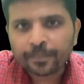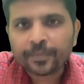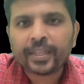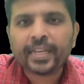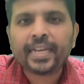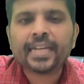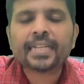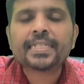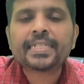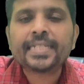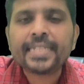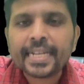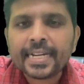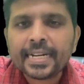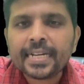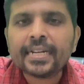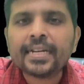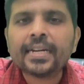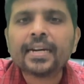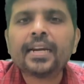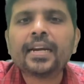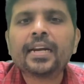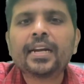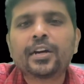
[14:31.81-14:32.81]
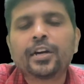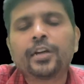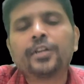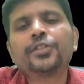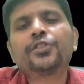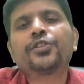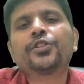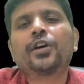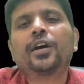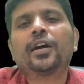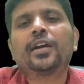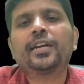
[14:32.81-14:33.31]
a single
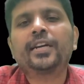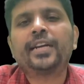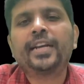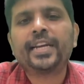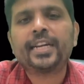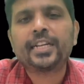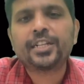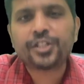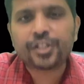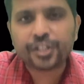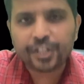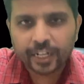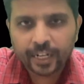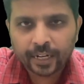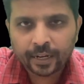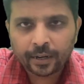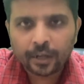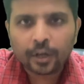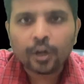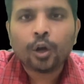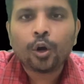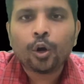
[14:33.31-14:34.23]
consolidation,